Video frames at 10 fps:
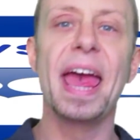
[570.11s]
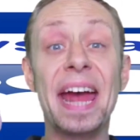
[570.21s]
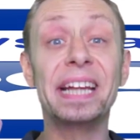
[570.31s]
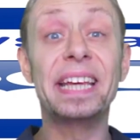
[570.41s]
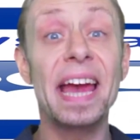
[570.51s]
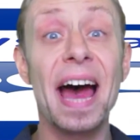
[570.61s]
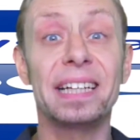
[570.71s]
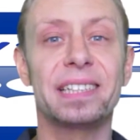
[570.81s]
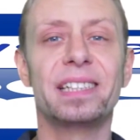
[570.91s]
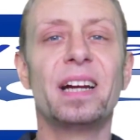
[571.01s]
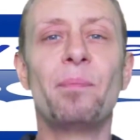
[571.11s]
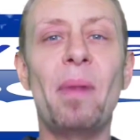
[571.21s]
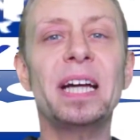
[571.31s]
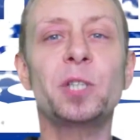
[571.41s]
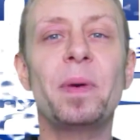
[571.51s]
And yes,
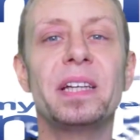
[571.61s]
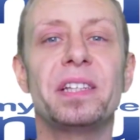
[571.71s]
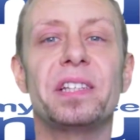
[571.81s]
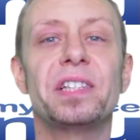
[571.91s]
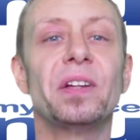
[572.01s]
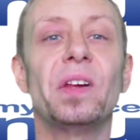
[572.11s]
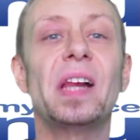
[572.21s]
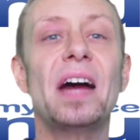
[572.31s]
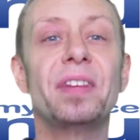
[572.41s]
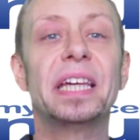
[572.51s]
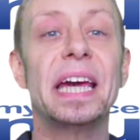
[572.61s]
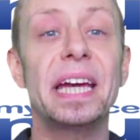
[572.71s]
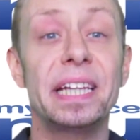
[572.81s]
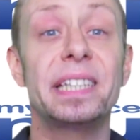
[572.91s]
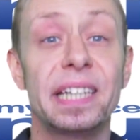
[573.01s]
MySpace is still alive and
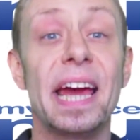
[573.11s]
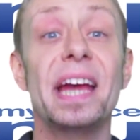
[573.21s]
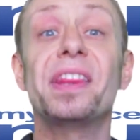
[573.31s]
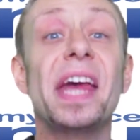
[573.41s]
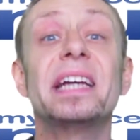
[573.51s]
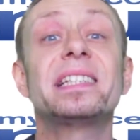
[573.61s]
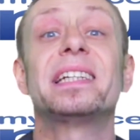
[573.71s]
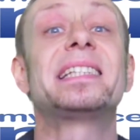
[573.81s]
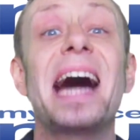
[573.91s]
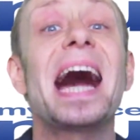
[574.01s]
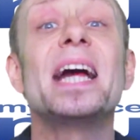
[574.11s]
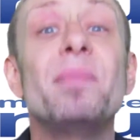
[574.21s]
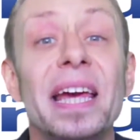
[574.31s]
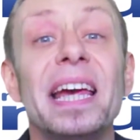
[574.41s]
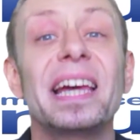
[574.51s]
kicking today thanks to
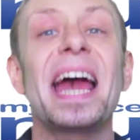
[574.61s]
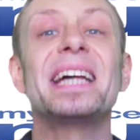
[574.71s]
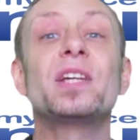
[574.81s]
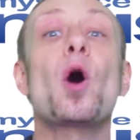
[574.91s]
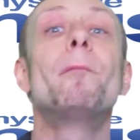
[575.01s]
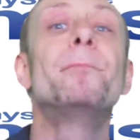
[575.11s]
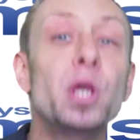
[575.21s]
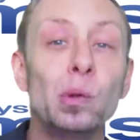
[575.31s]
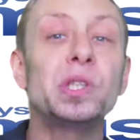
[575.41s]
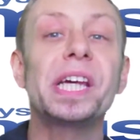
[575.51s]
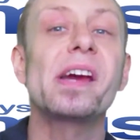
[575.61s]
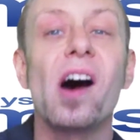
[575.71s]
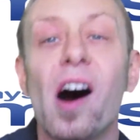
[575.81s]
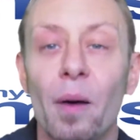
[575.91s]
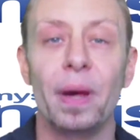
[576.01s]
Time Inc. as a music
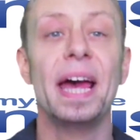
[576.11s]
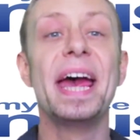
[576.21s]
hub.